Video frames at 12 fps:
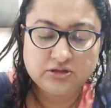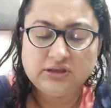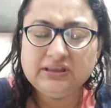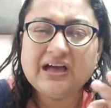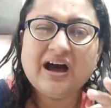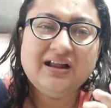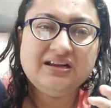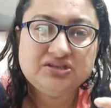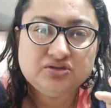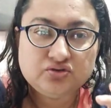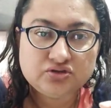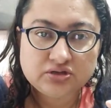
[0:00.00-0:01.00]
Dal is
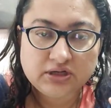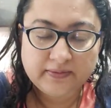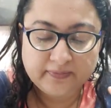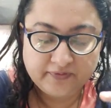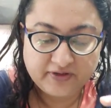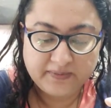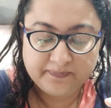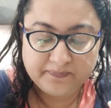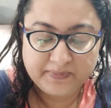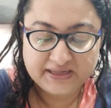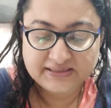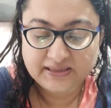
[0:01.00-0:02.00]
usually a very
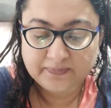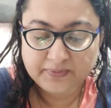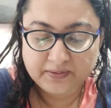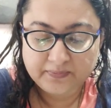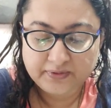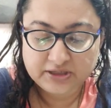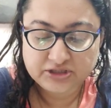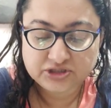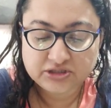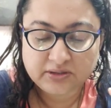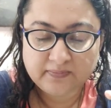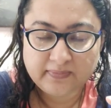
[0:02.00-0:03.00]
basic
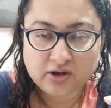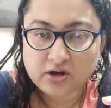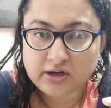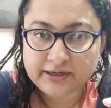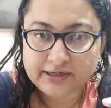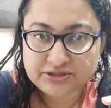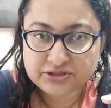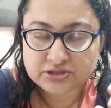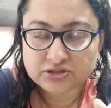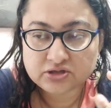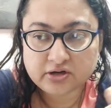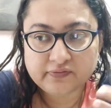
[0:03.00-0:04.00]
preparation in Bengali
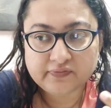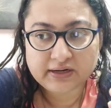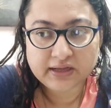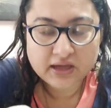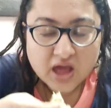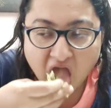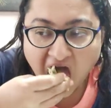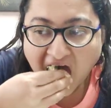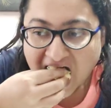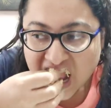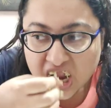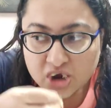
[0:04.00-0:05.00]
dishes, not very
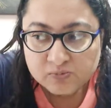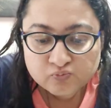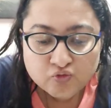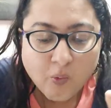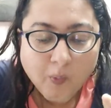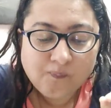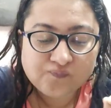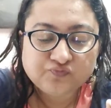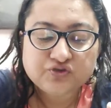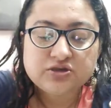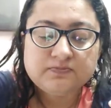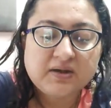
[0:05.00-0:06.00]

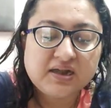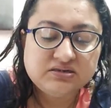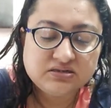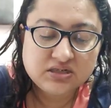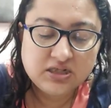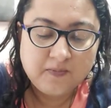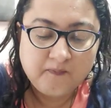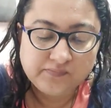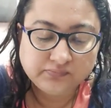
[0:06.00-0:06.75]
spicy,